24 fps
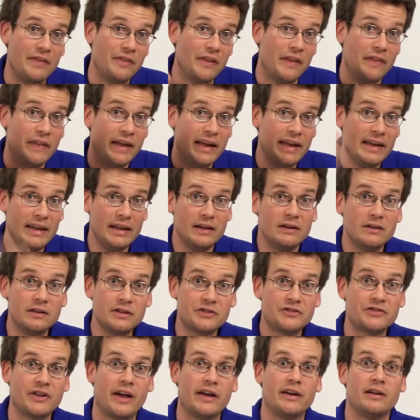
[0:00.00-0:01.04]
And then the
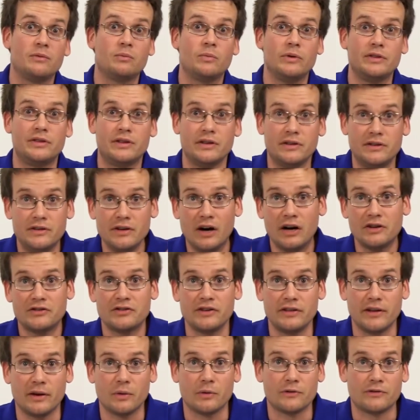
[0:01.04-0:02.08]
English sided with the Dutch,
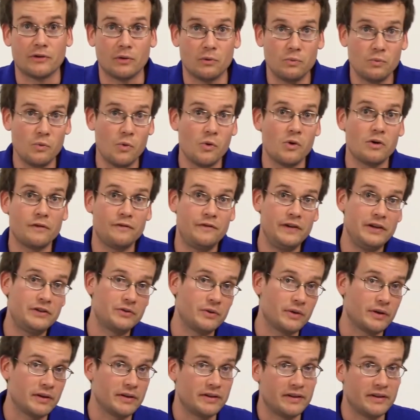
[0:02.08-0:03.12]
and there was a war featuring a